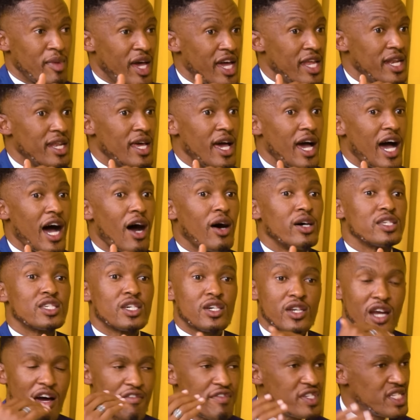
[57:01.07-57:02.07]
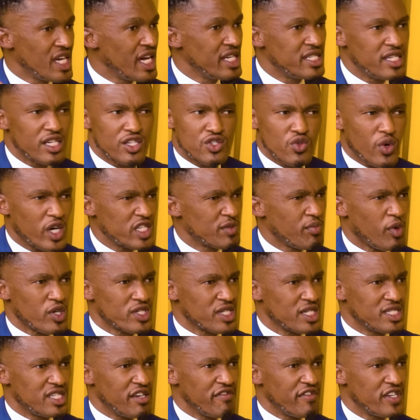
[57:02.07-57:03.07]
And I was gravitating towards
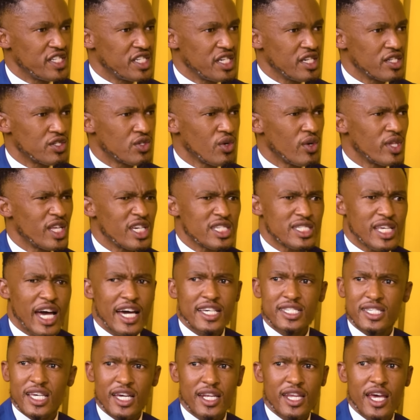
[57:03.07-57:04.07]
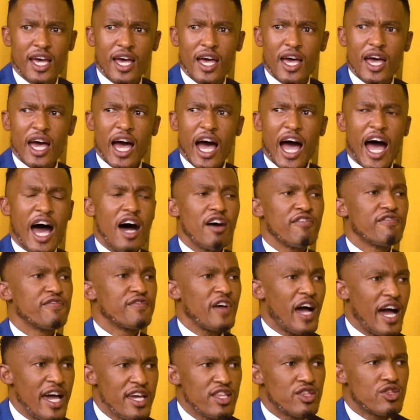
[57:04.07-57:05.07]
positivity. So this guy said,
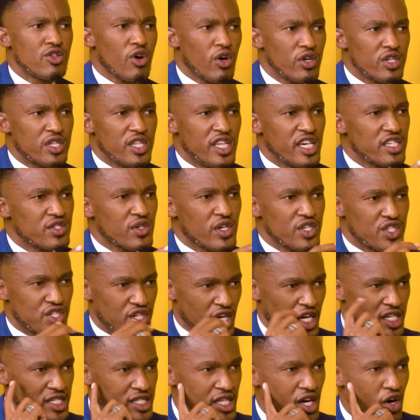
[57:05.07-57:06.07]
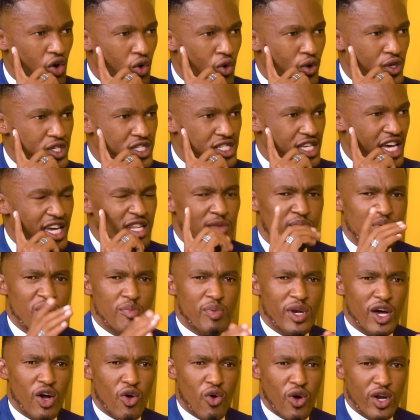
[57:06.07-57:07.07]
I thought this was just the hooks. And
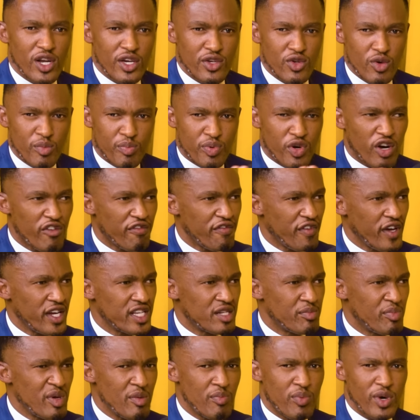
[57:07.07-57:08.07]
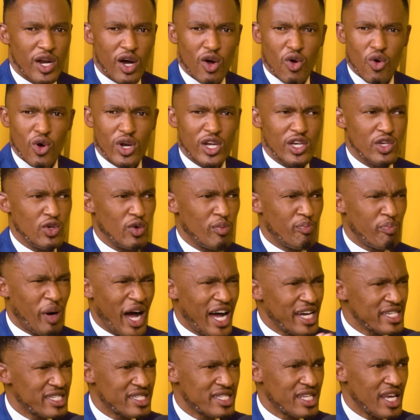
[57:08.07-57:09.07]
people are calling you prophet. People are calling you
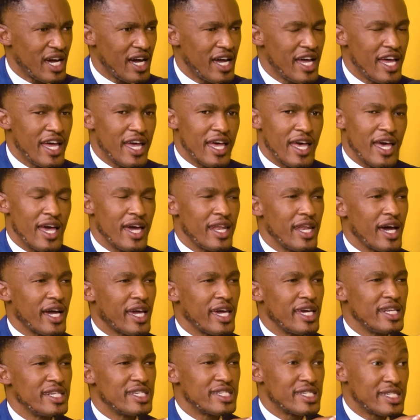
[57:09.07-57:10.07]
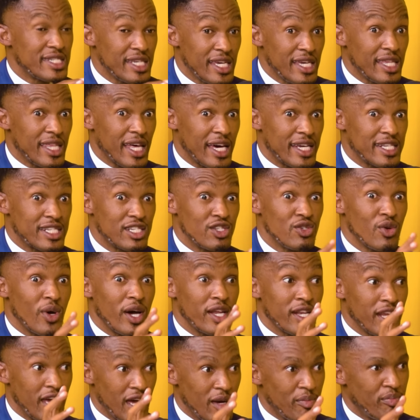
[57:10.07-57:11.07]
pastor. And I can see that you're
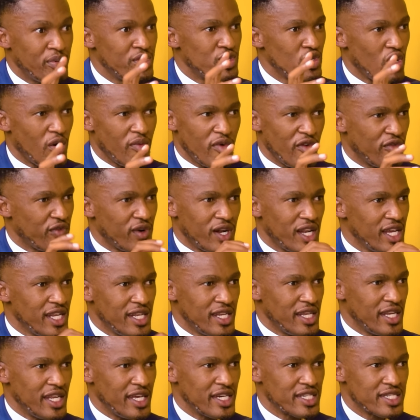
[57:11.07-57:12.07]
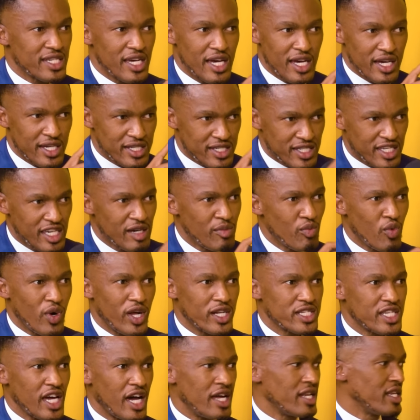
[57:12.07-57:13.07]
an epitome of cleanliness. Skeem,
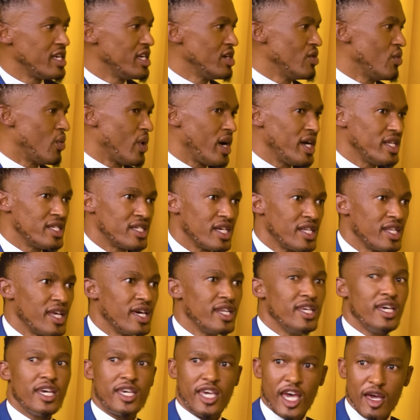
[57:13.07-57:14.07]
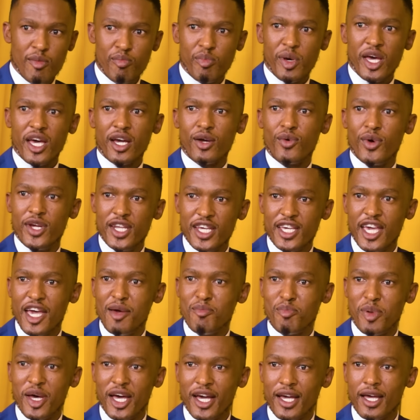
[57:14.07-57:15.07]
well done. He went. And then he came back. When he
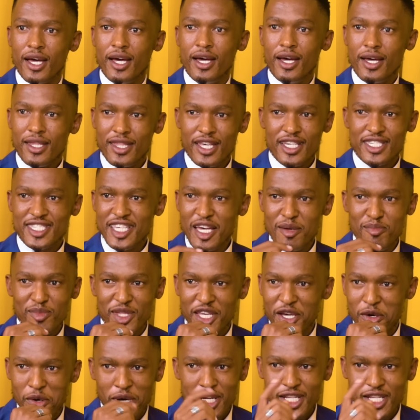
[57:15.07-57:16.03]
came back, the same thing.